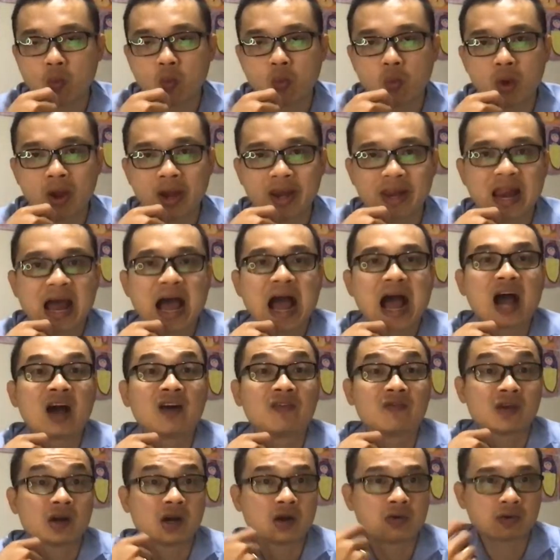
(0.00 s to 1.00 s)
1.5
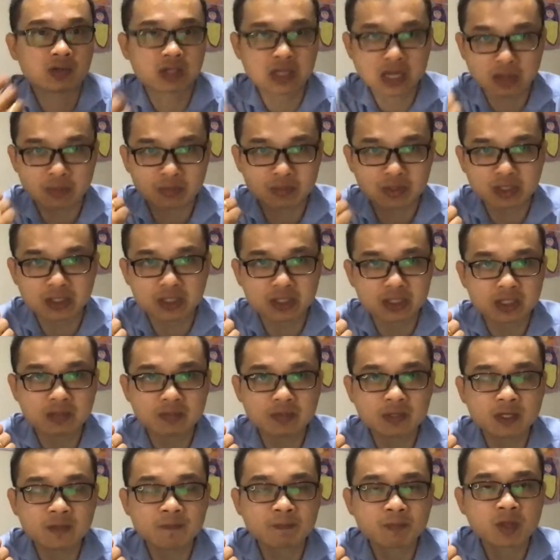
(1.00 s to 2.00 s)
hours to see
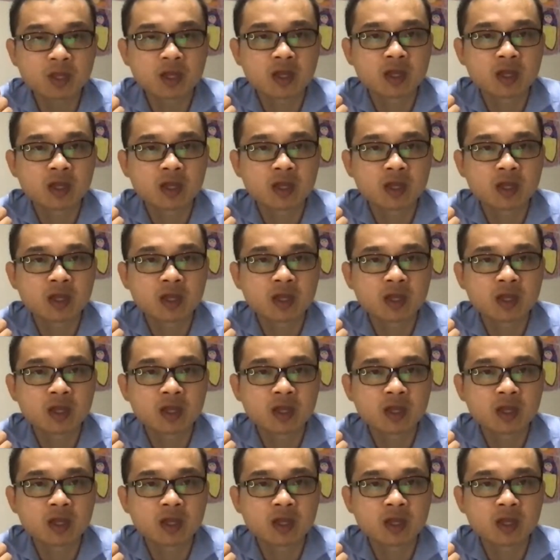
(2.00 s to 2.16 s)
me.